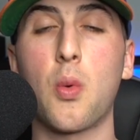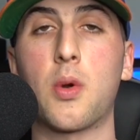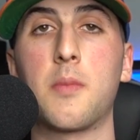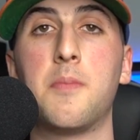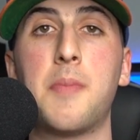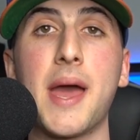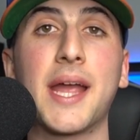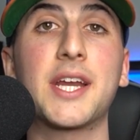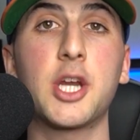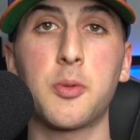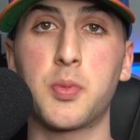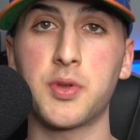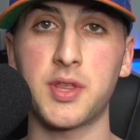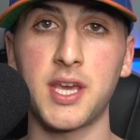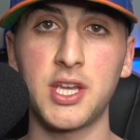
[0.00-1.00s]
were banged
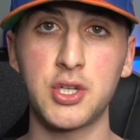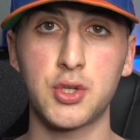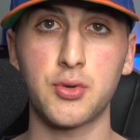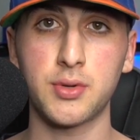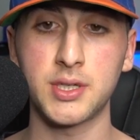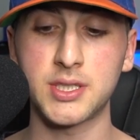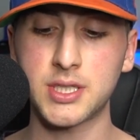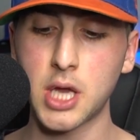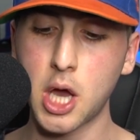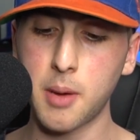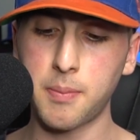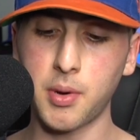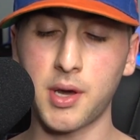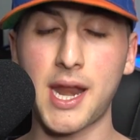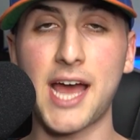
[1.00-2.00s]
up with injuries,
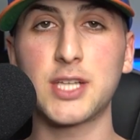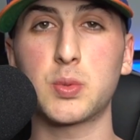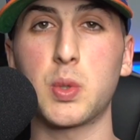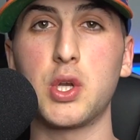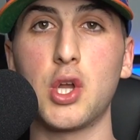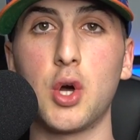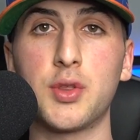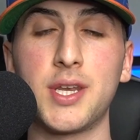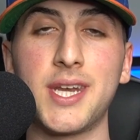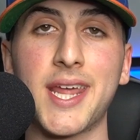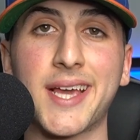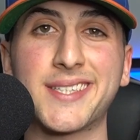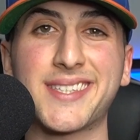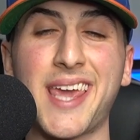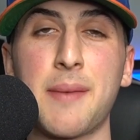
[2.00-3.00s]
but as we know, the
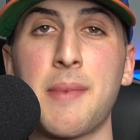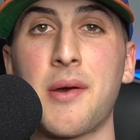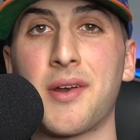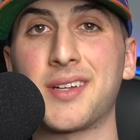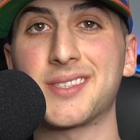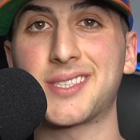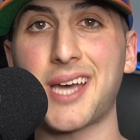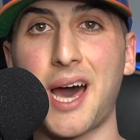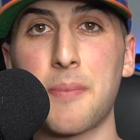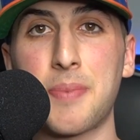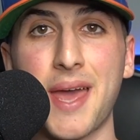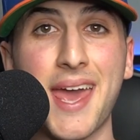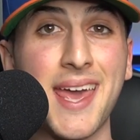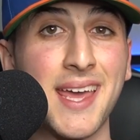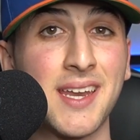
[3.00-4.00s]
Knicks came out on
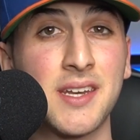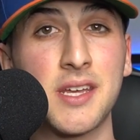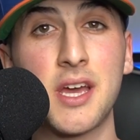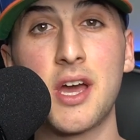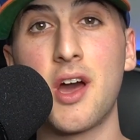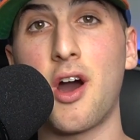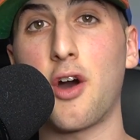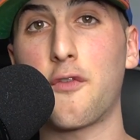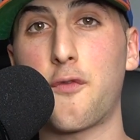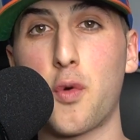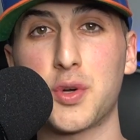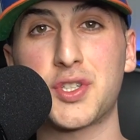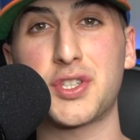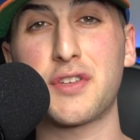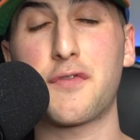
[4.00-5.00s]
top, and
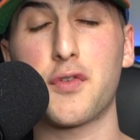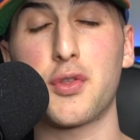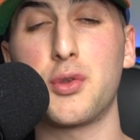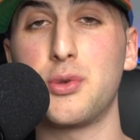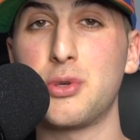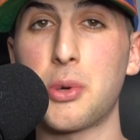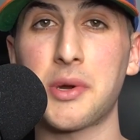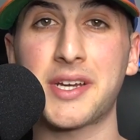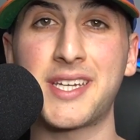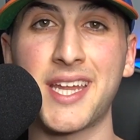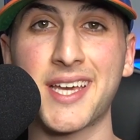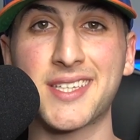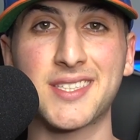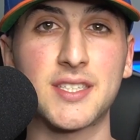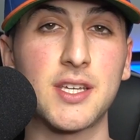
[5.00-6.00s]
unfortunately for the New York
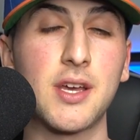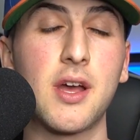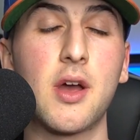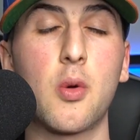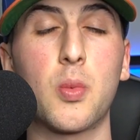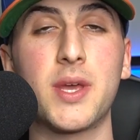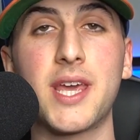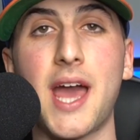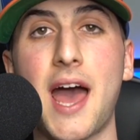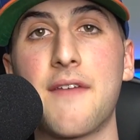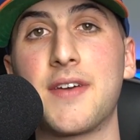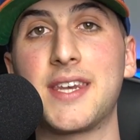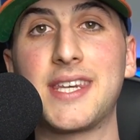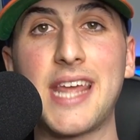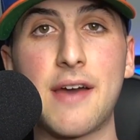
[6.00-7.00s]
Knicks, we
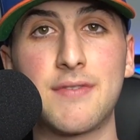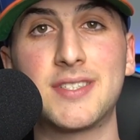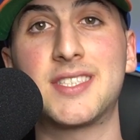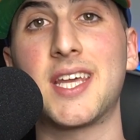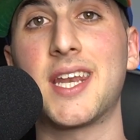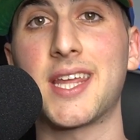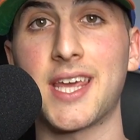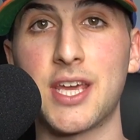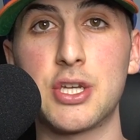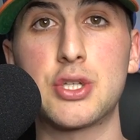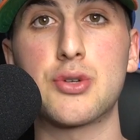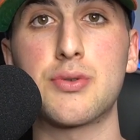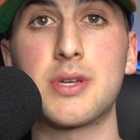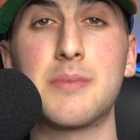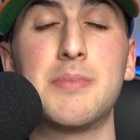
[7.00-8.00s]
have a devastating
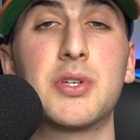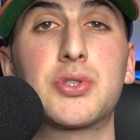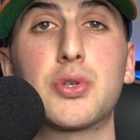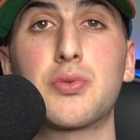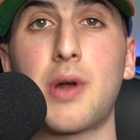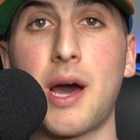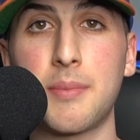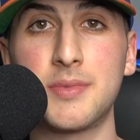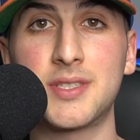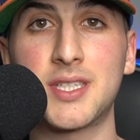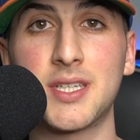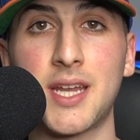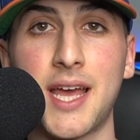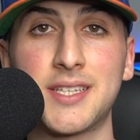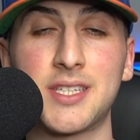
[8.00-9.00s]
injury. Mitchell
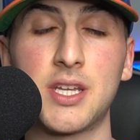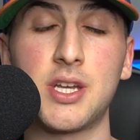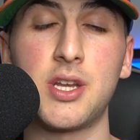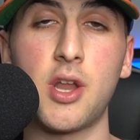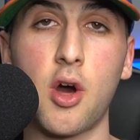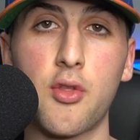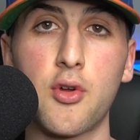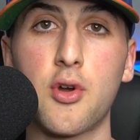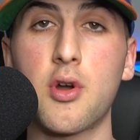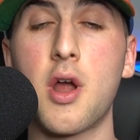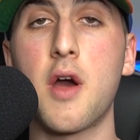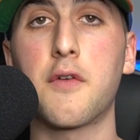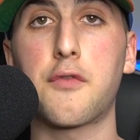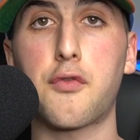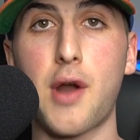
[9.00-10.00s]
Robinson has another
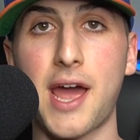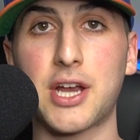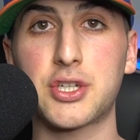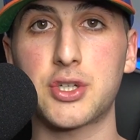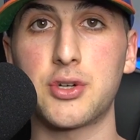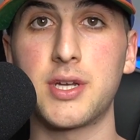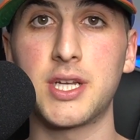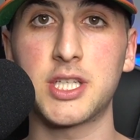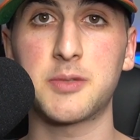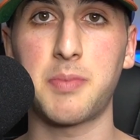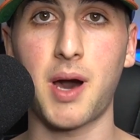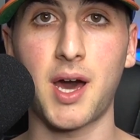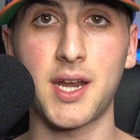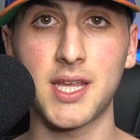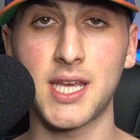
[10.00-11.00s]
fracture in his
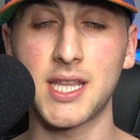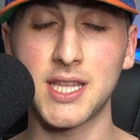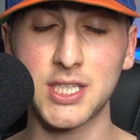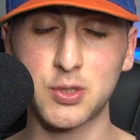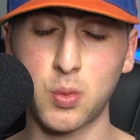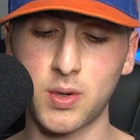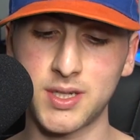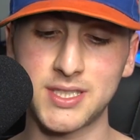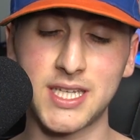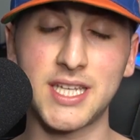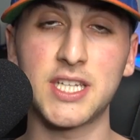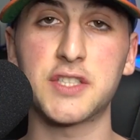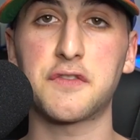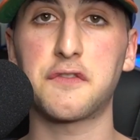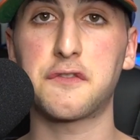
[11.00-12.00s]
body, and this one is
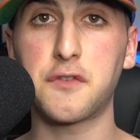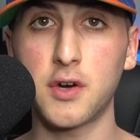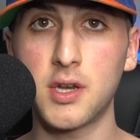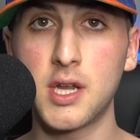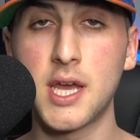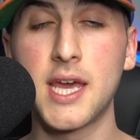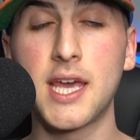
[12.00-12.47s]
in his foot.